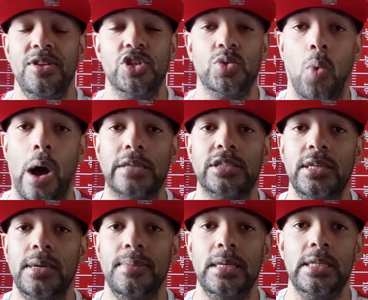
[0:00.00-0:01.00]
just watching
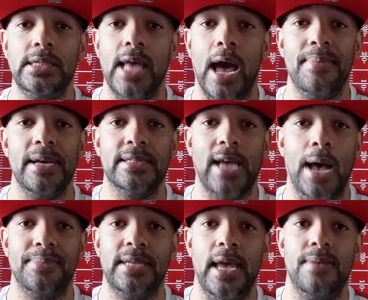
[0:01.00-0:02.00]
him, he's got to be a
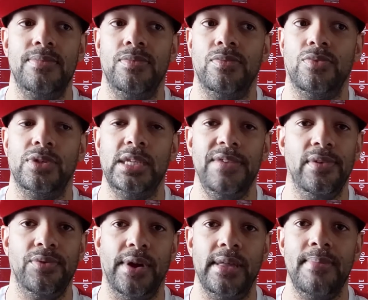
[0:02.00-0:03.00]
top 10
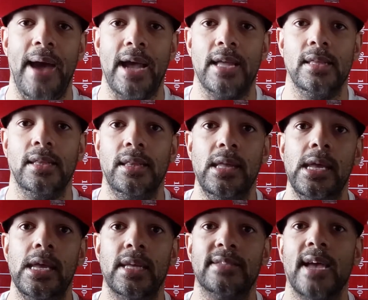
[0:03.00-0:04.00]
receiving running back in the
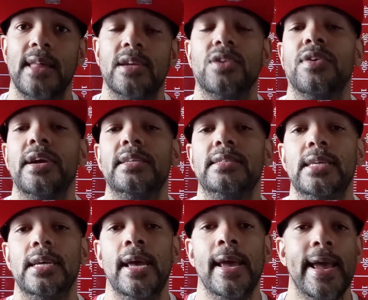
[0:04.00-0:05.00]
league. It's kind of
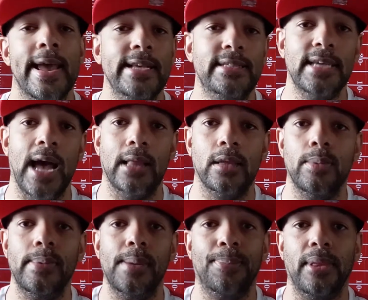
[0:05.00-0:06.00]
crazy. Hasty got a little
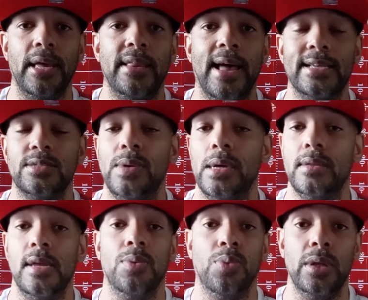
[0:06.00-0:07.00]
bit of play last week.
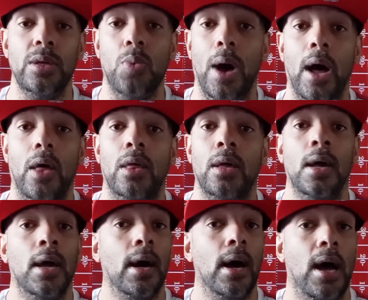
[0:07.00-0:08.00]
Did really well.
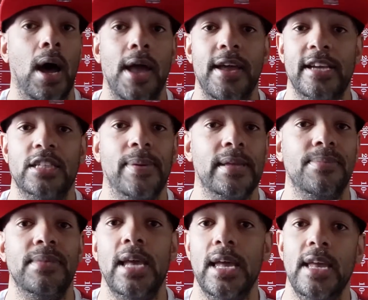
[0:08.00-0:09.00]
I expect
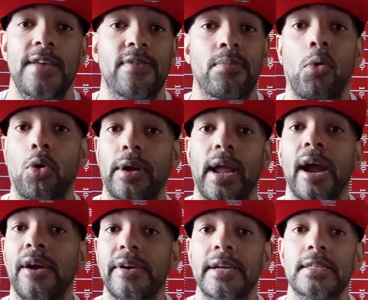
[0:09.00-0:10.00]
him to get even more
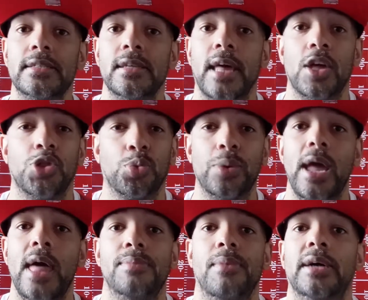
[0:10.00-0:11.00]
carries, like a
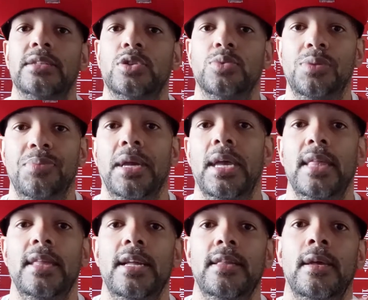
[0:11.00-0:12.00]
three-headed monster with
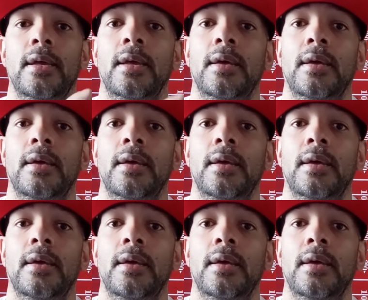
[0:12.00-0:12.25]
McKinnon,